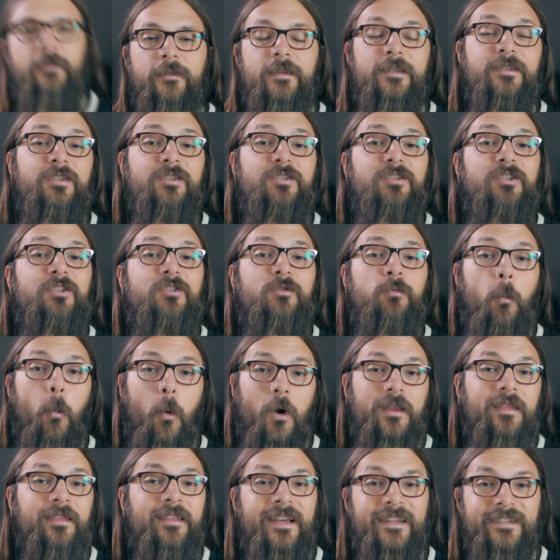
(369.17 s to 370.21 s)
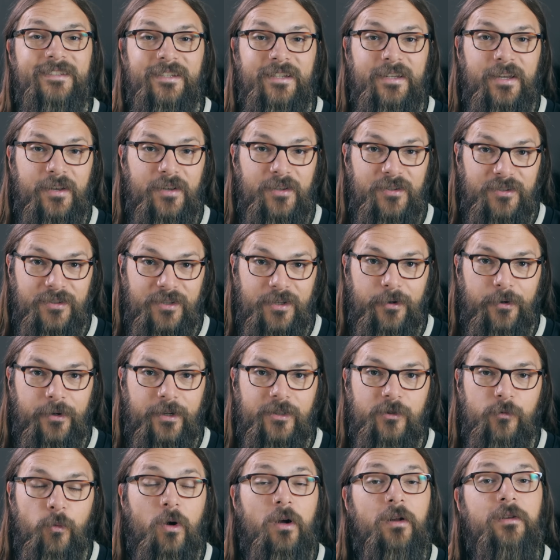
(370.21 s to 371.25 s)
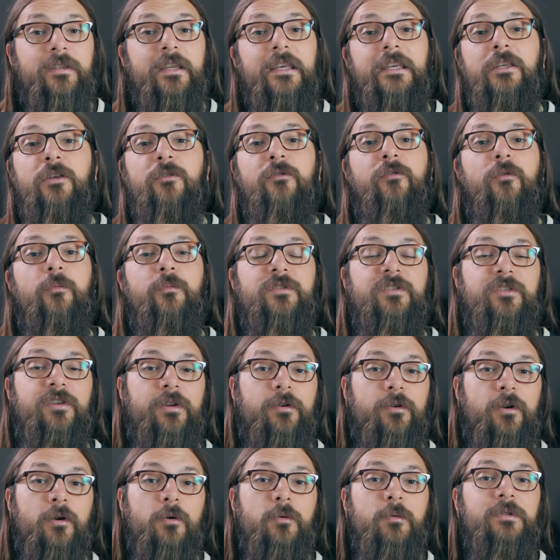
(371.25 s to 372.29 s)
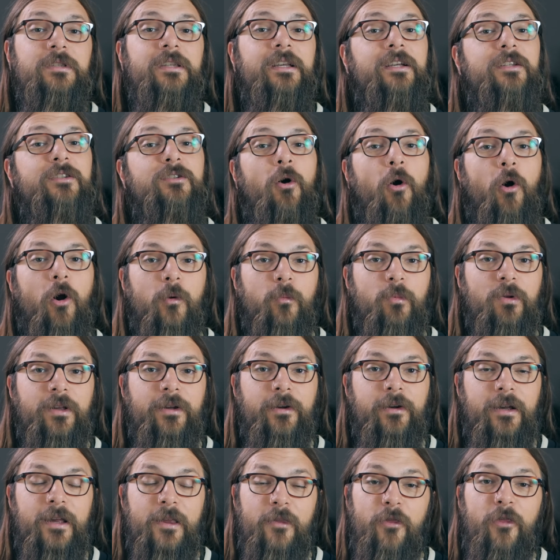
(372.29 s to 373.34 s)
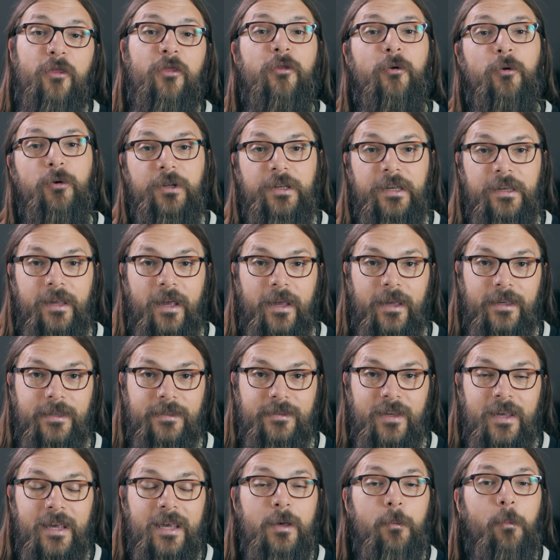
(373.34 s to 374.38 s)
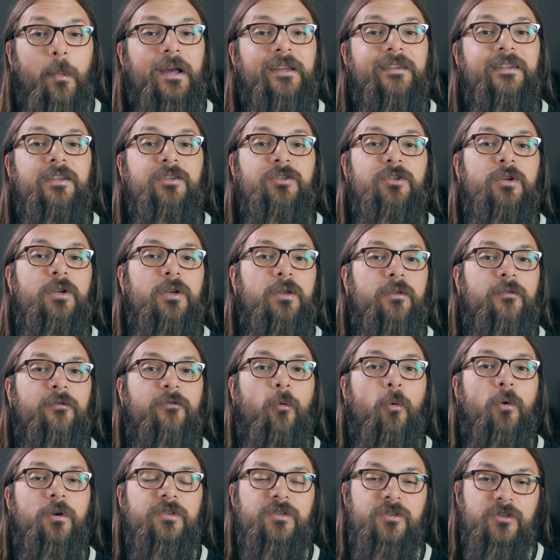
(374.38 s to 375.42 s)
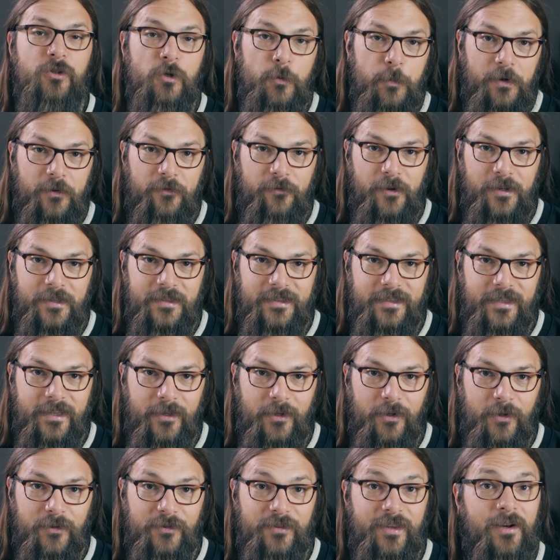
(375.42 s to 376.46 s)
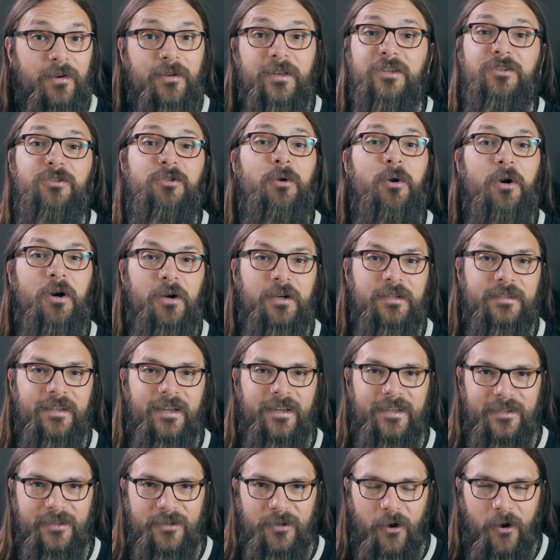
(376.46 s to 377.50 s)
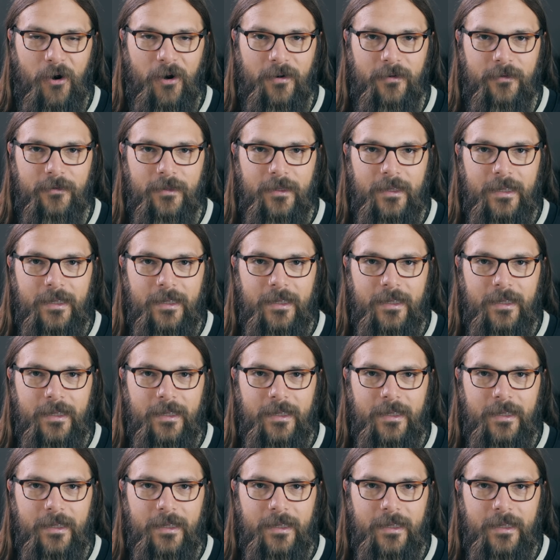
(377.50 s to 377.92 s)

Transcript: This is just one lesson in a series where I'll take you from zero to guitar player in 30 days by teaching you the 4 super fun skills that'll get you hooked on guitar.